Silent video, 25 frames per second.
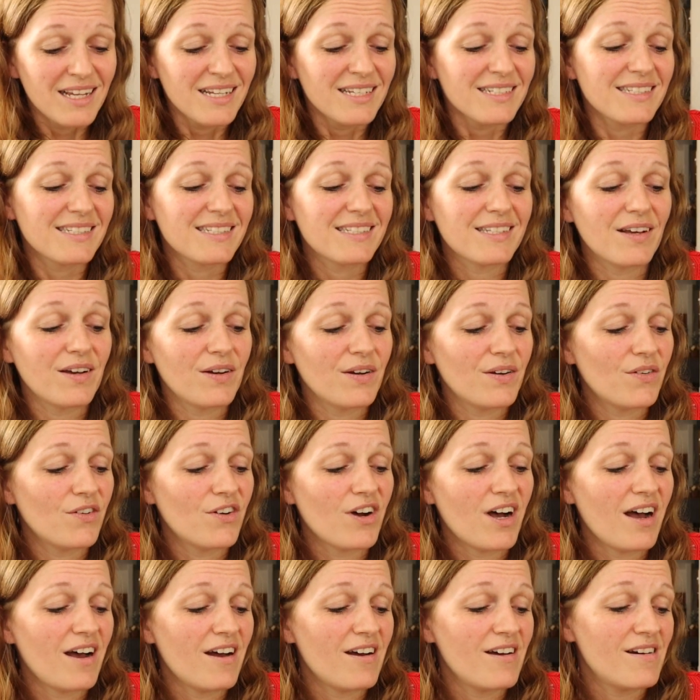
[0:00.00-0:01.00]

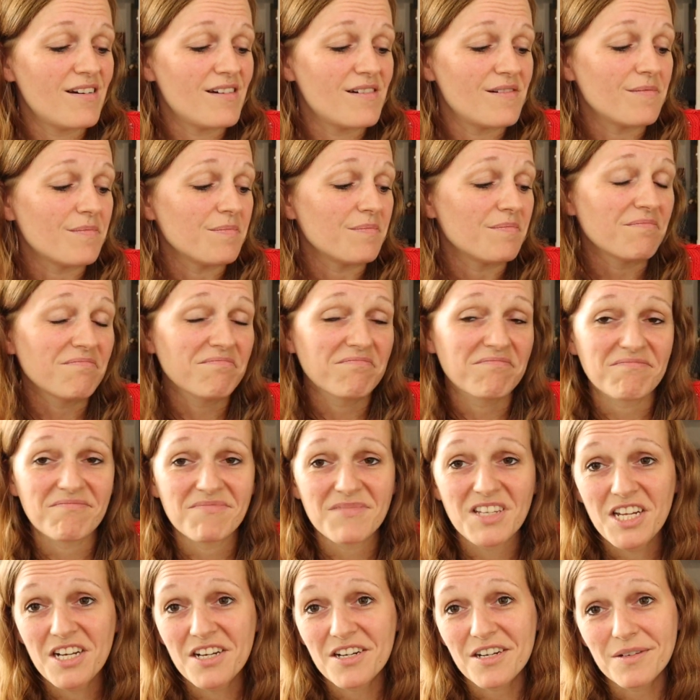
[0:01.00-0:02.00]
So,
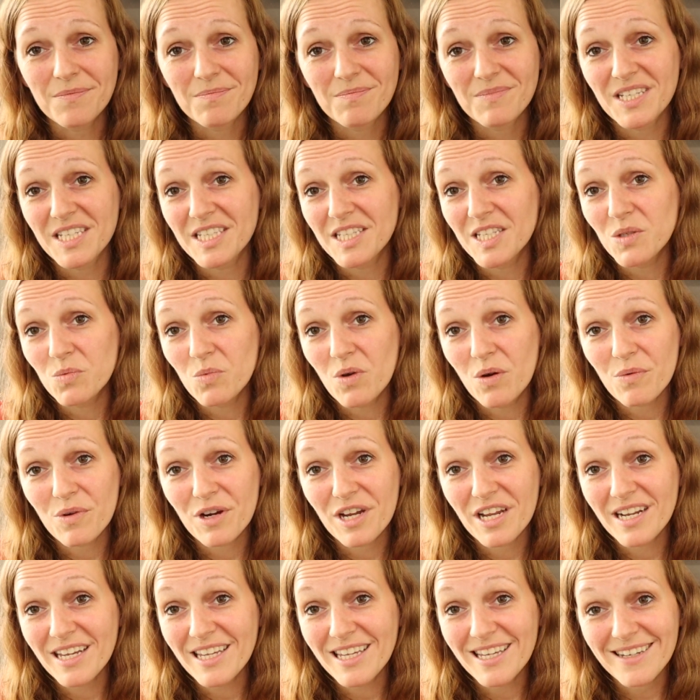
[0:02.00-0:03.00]
you know, this is what we're
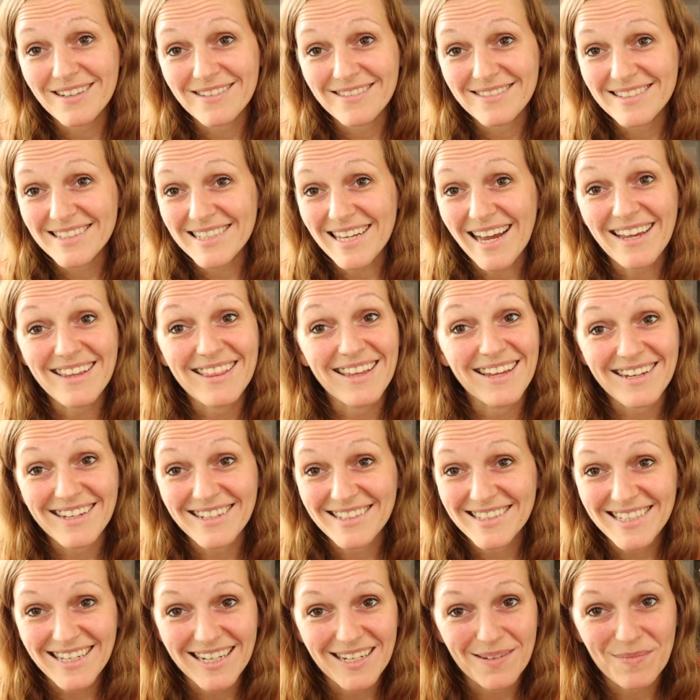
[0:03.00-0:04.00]
gonna use. I think
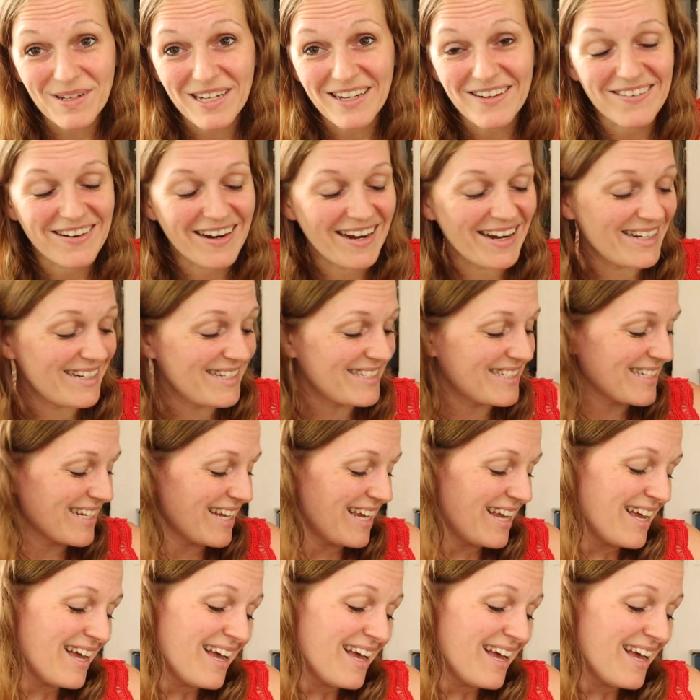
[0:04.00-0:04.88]
it's gonna be great.